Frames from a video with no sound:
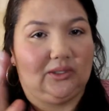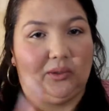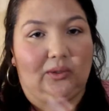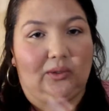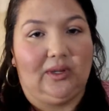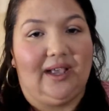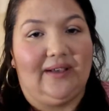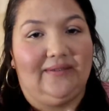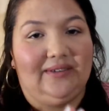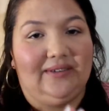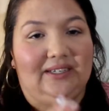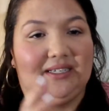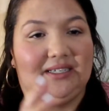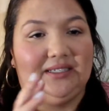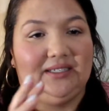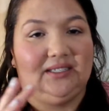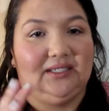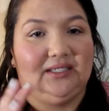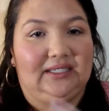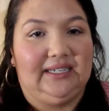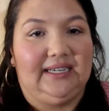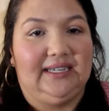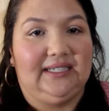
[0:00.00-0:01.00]
don't have a
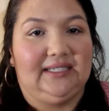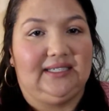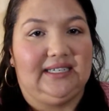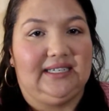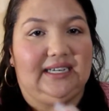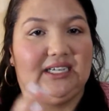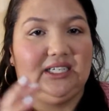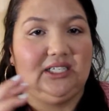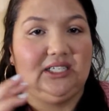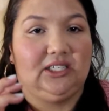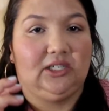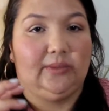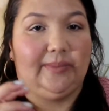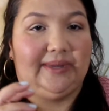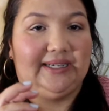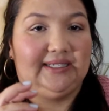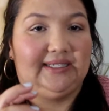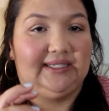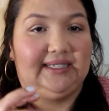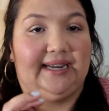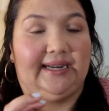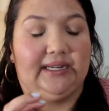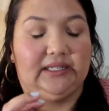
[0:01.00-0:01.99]
tendency to sink into my
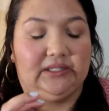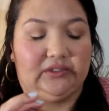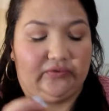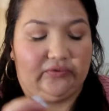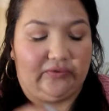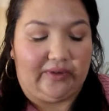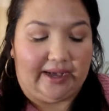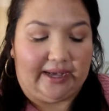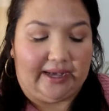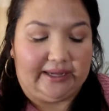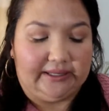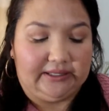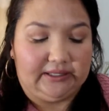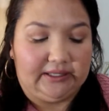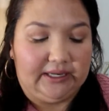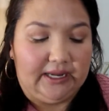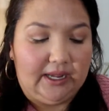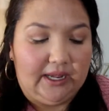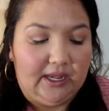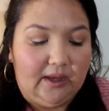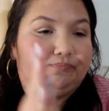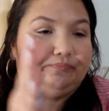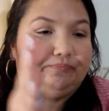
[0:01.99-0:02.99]
skin as fast.
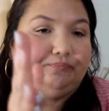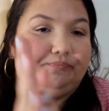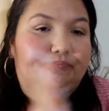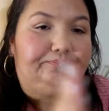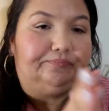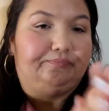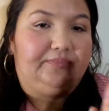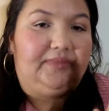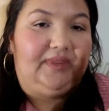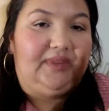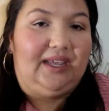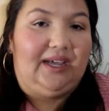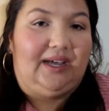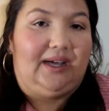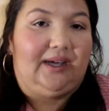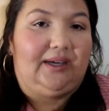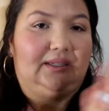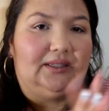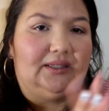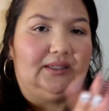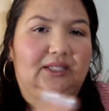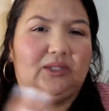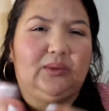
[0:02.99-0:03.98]

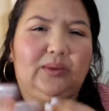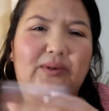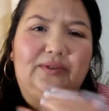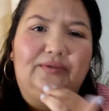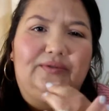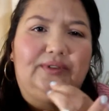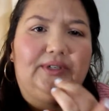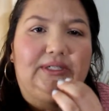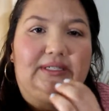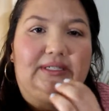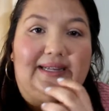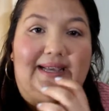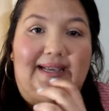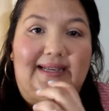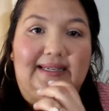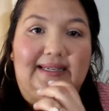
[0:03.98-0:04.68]
Yeah, this one feels